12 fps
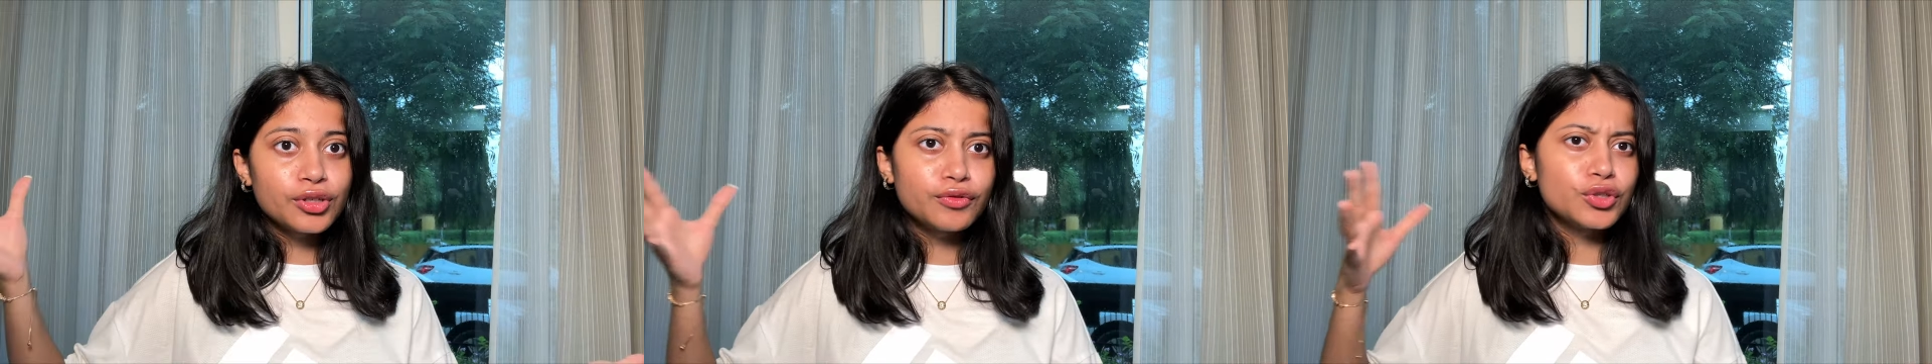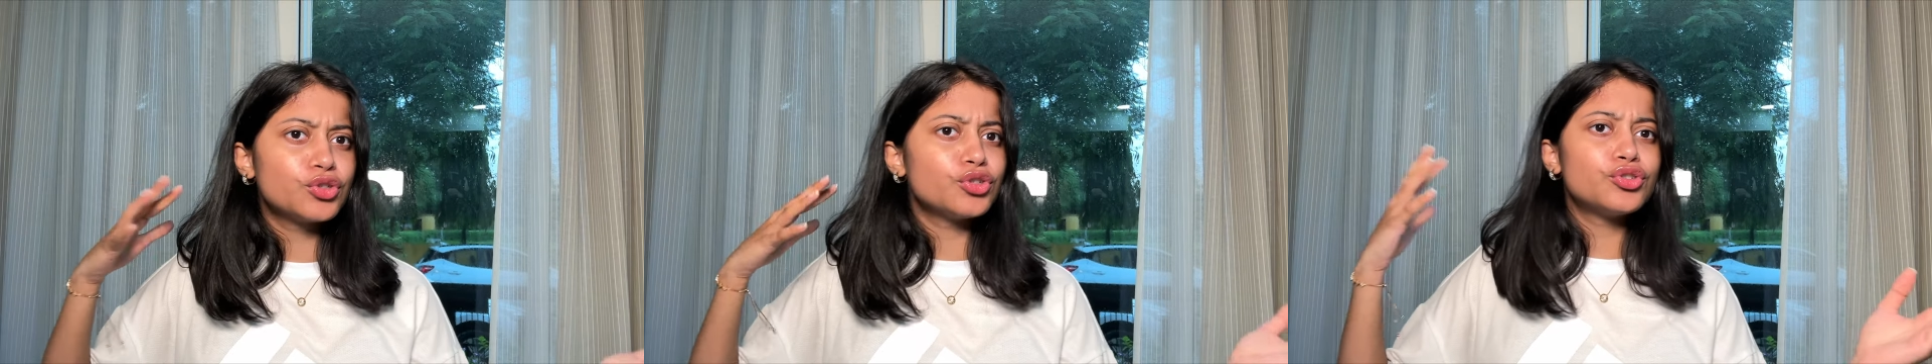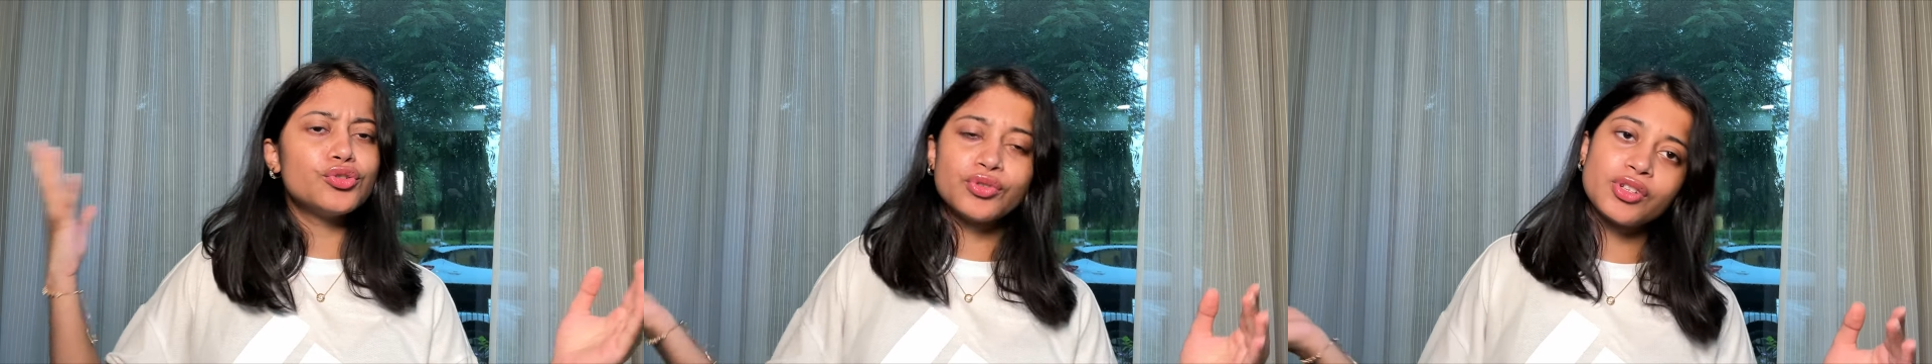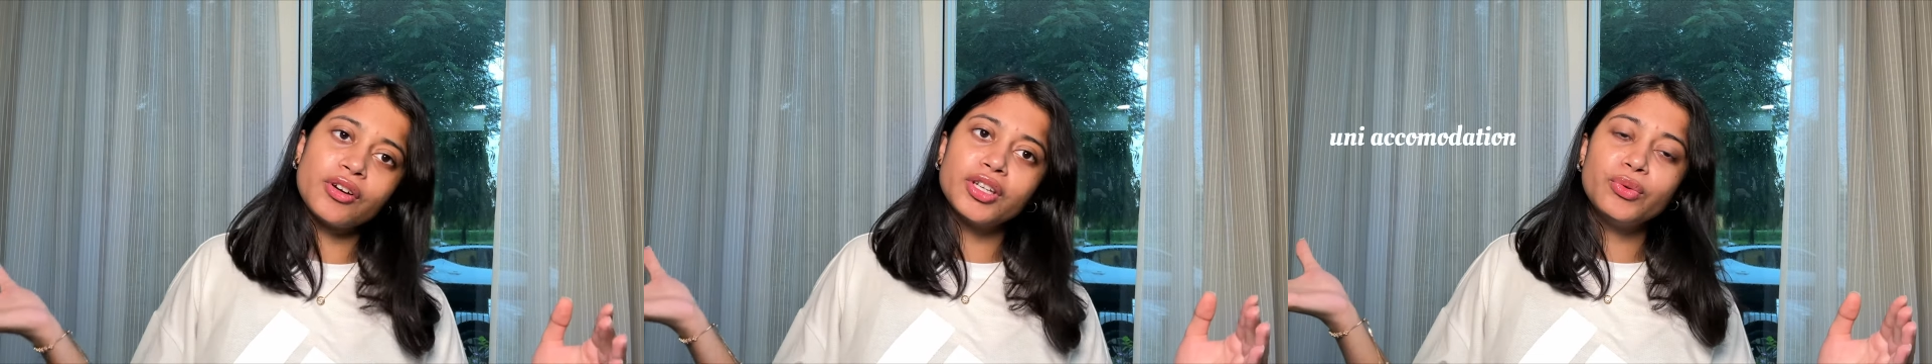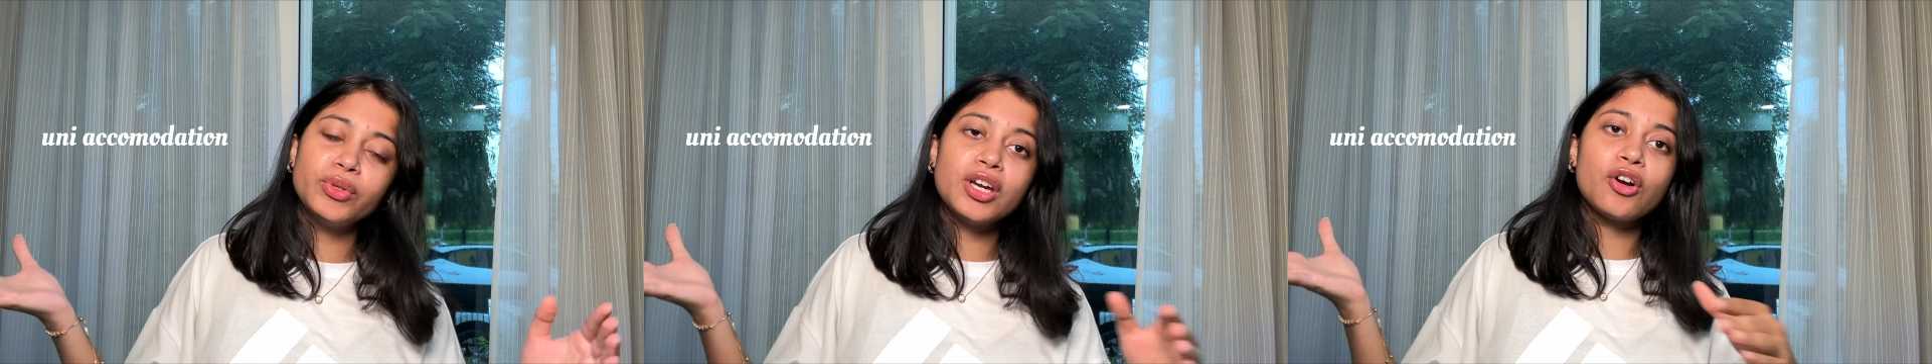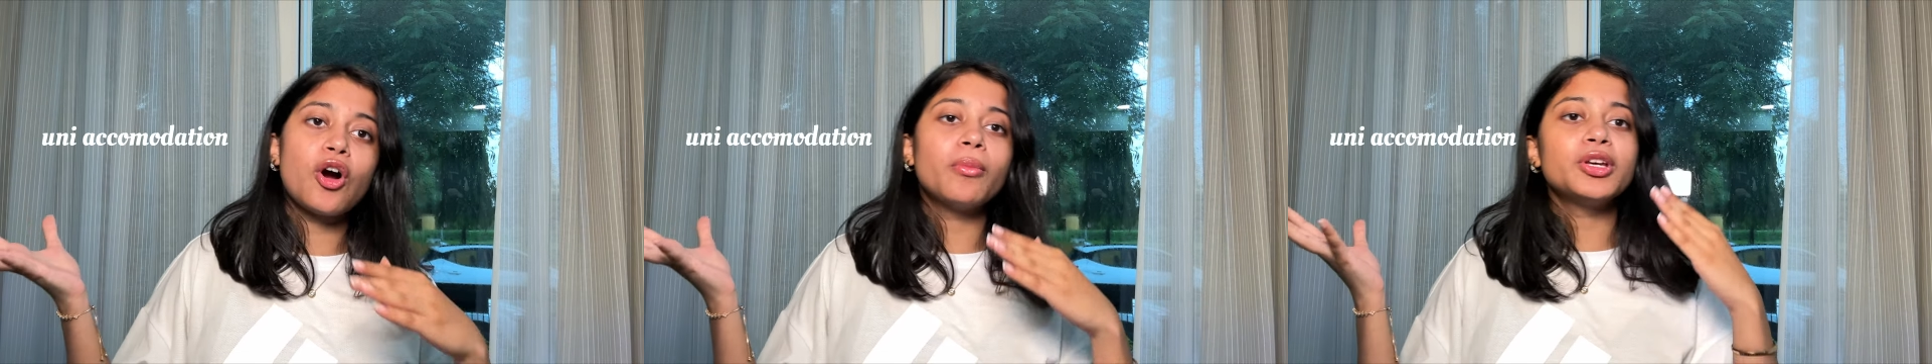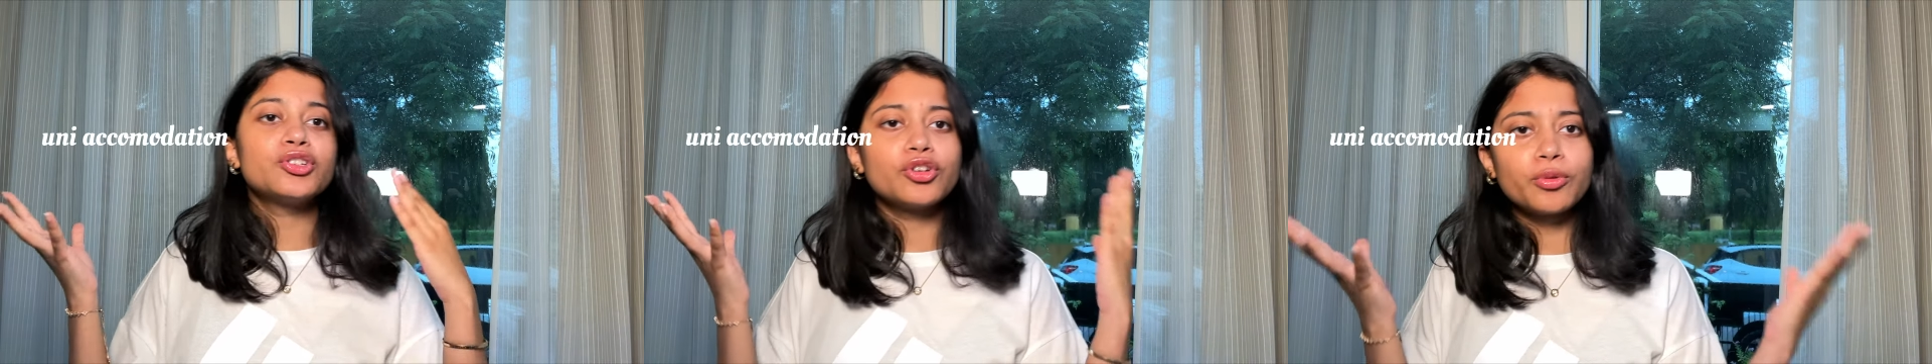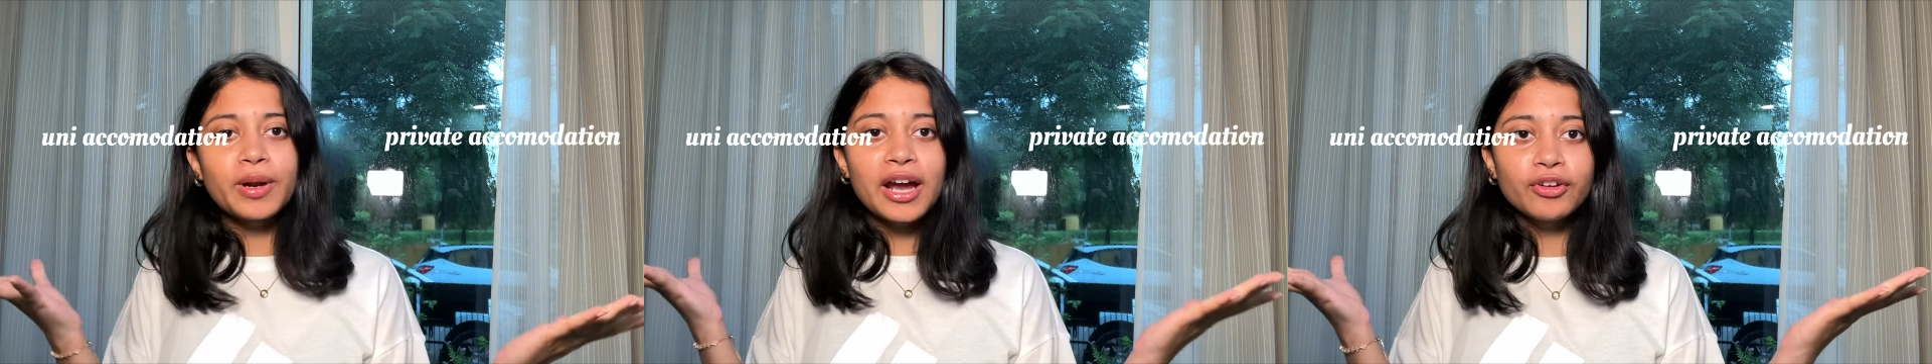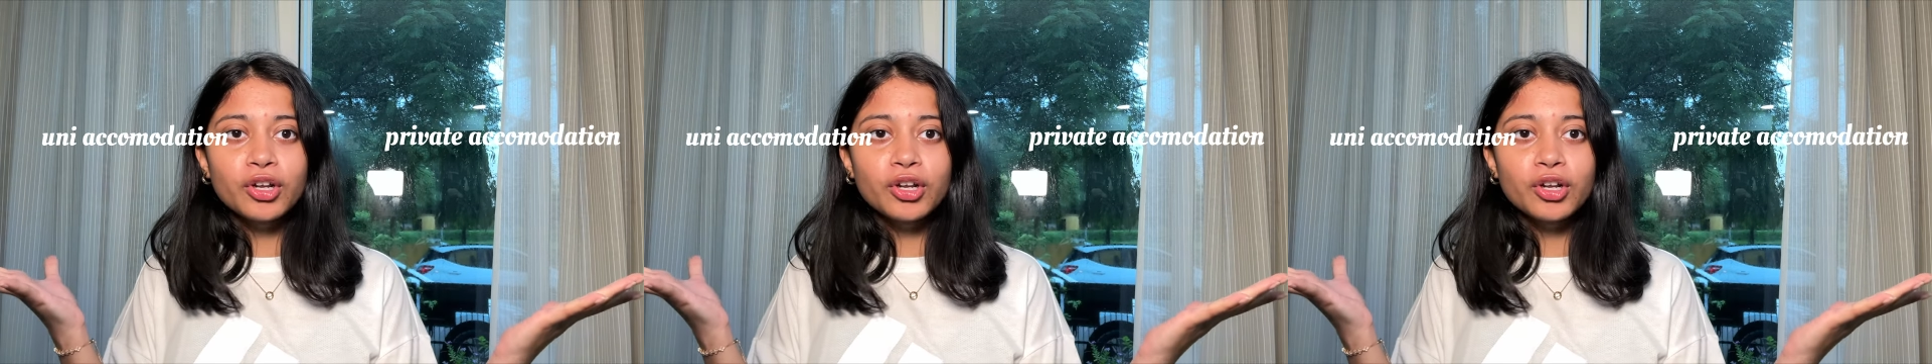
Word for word: if you should choose a uni accommodation or private